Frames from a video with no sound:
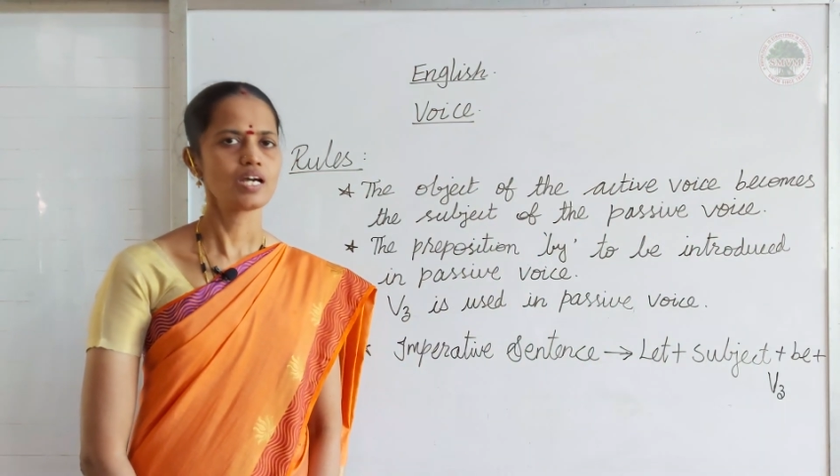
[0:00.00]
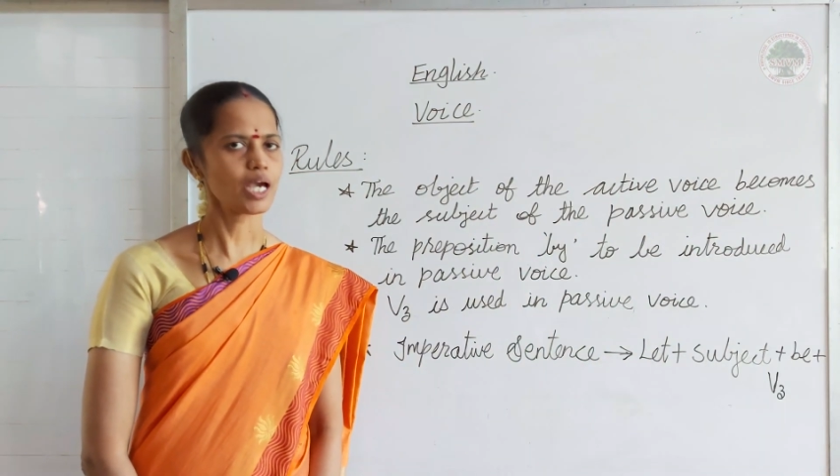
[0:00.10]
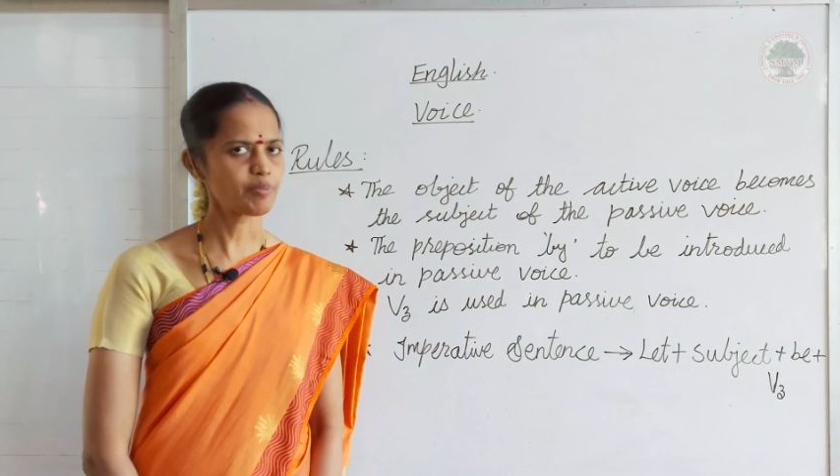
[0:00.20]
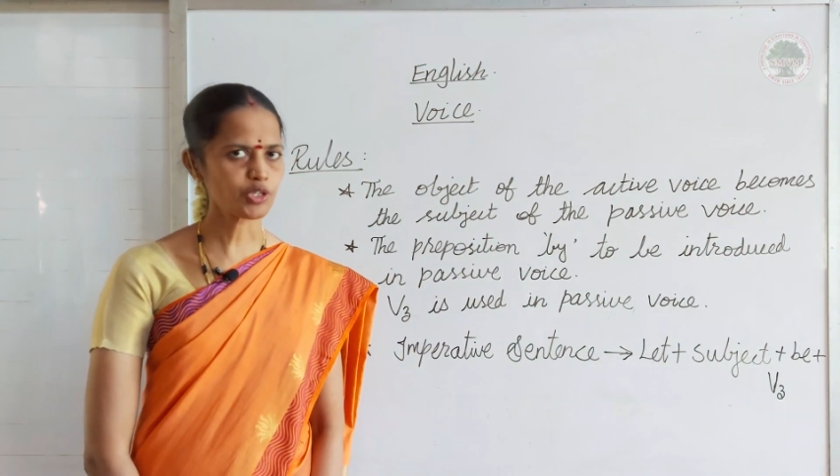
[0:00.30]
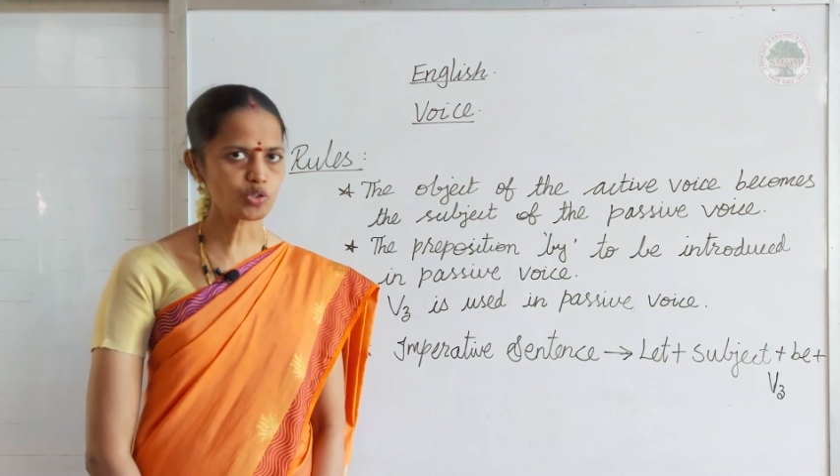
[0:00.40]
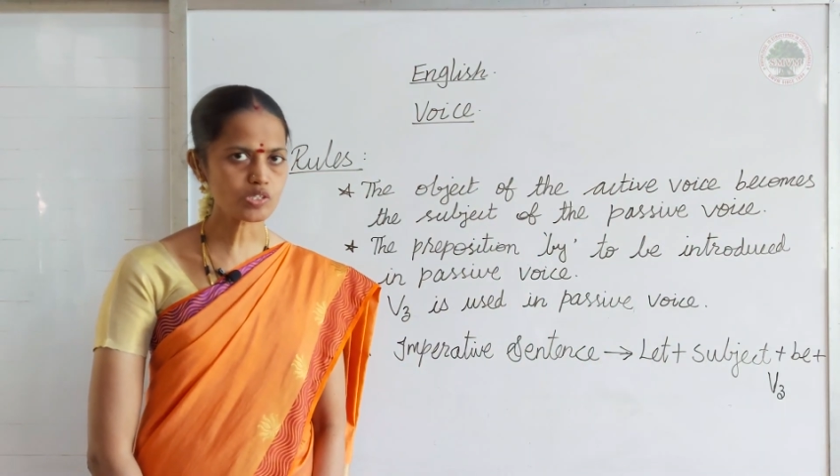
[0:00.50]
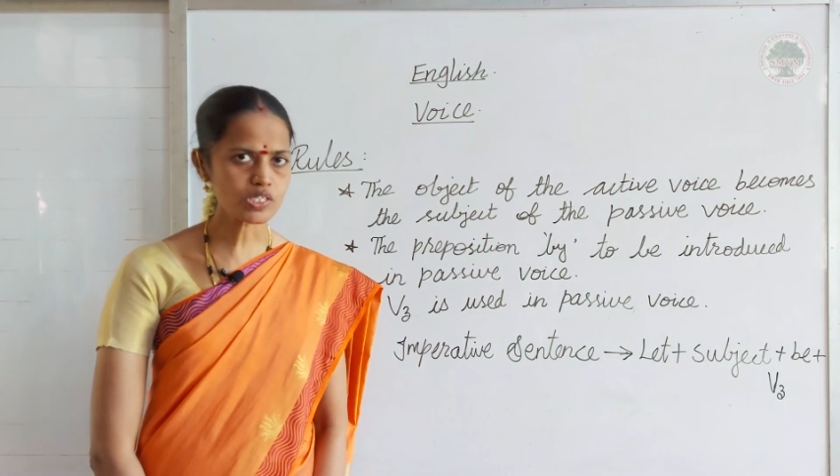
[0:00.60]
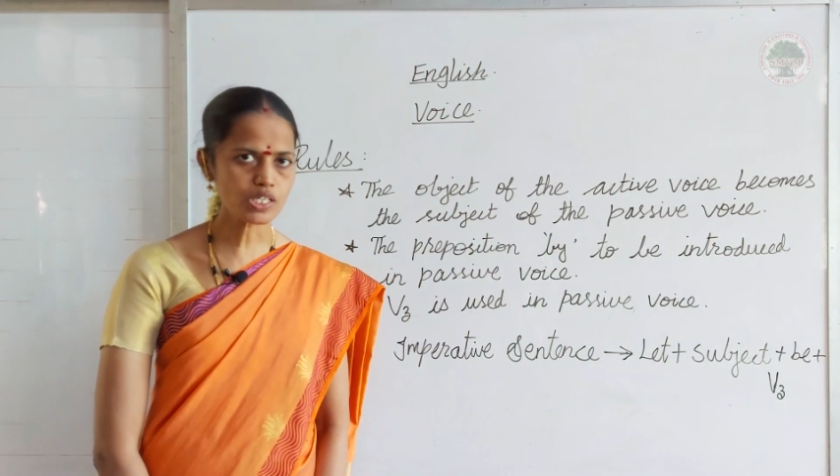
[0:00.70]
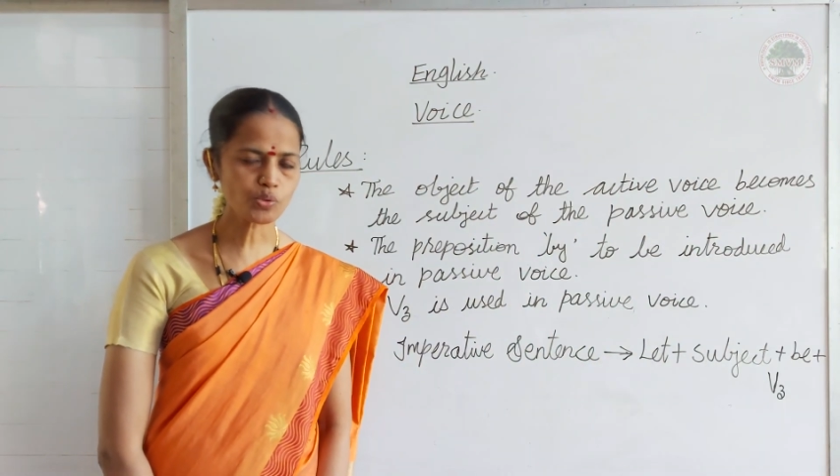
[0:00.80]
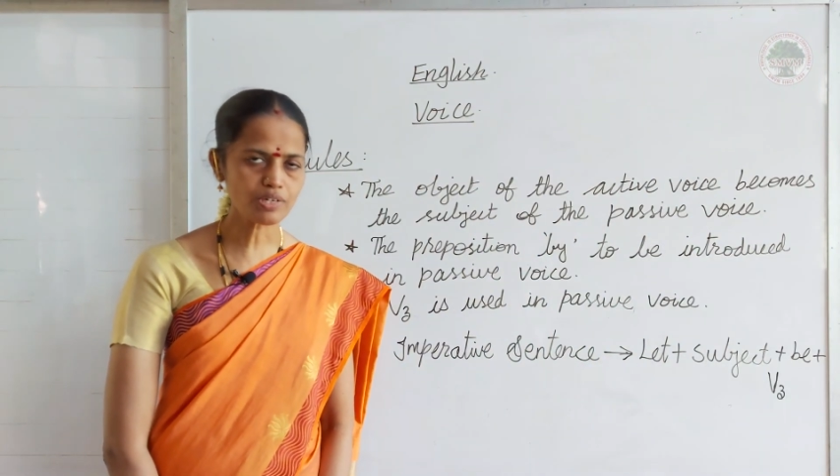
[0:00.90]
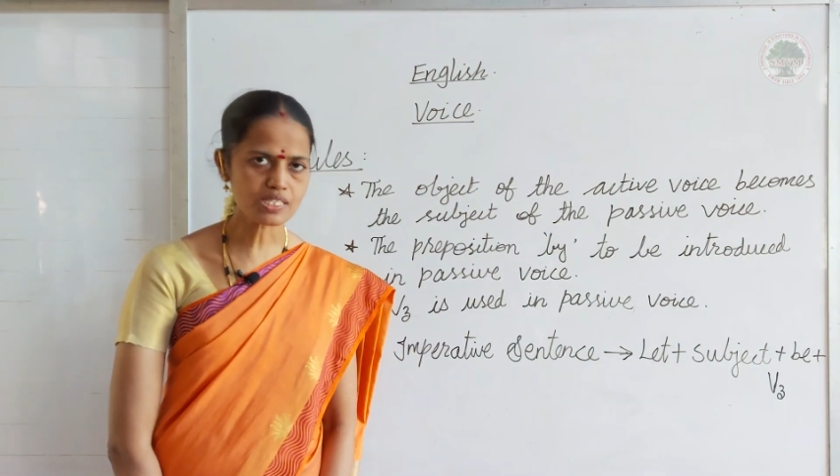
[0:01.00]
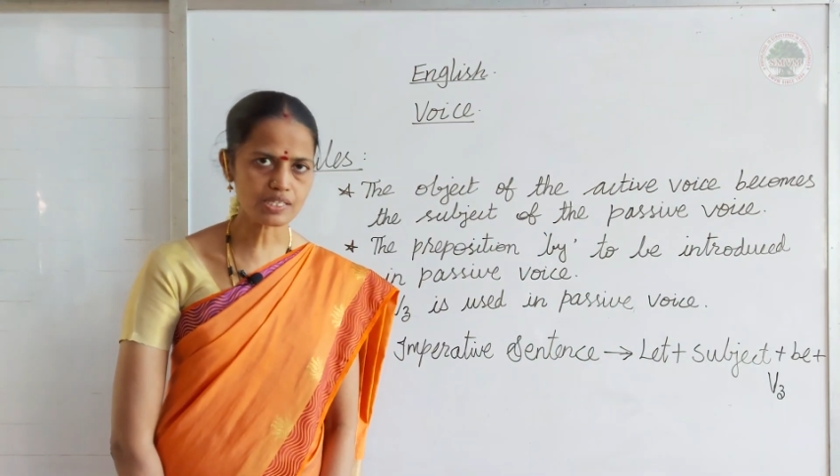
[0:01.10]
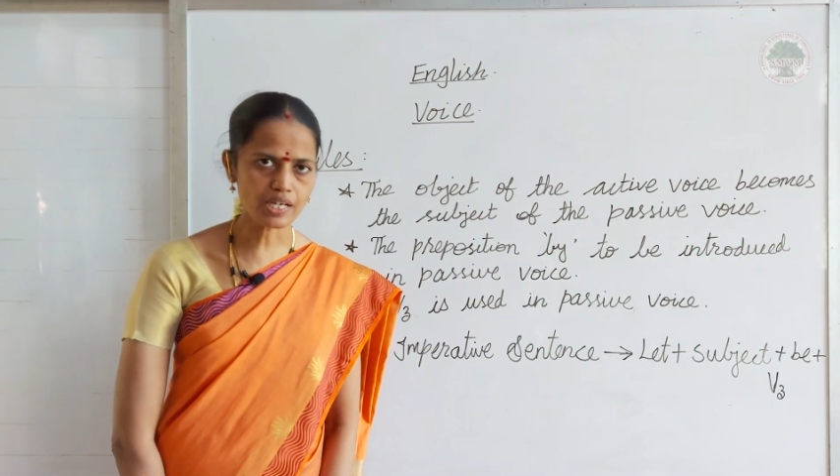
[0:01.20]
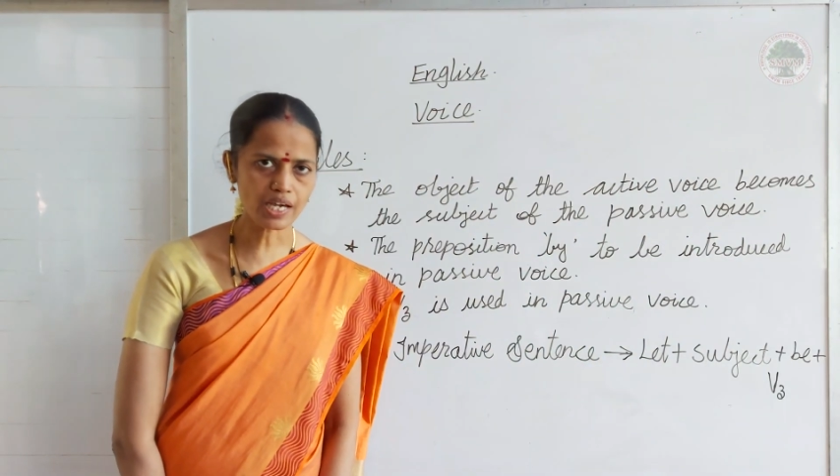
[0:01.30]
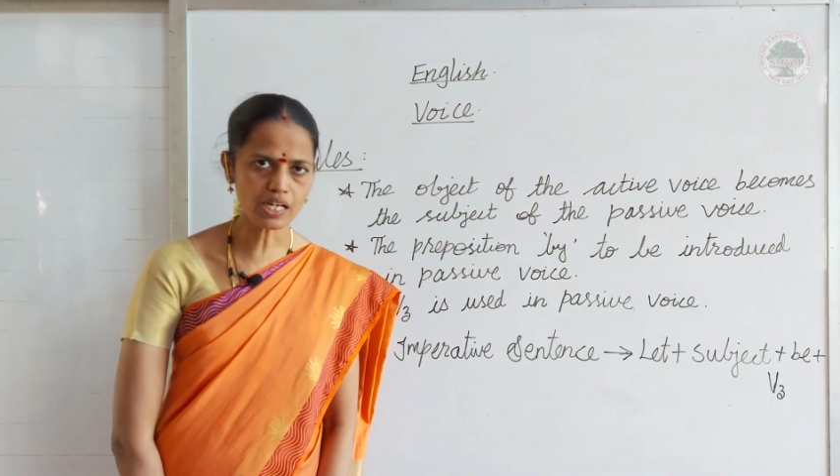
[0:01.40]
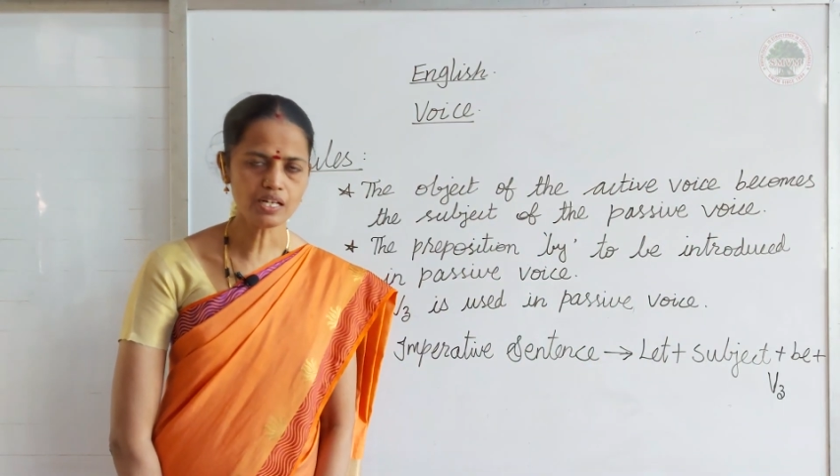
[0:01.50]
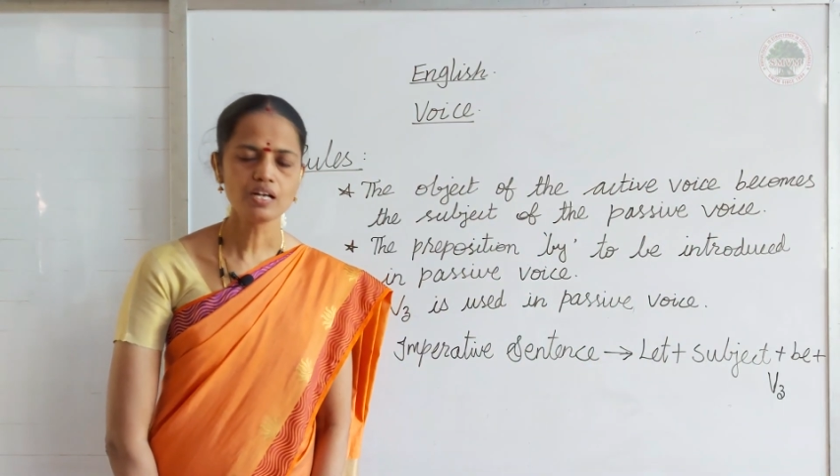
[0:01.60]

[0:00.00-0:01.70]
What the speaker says: Happy to see you once again.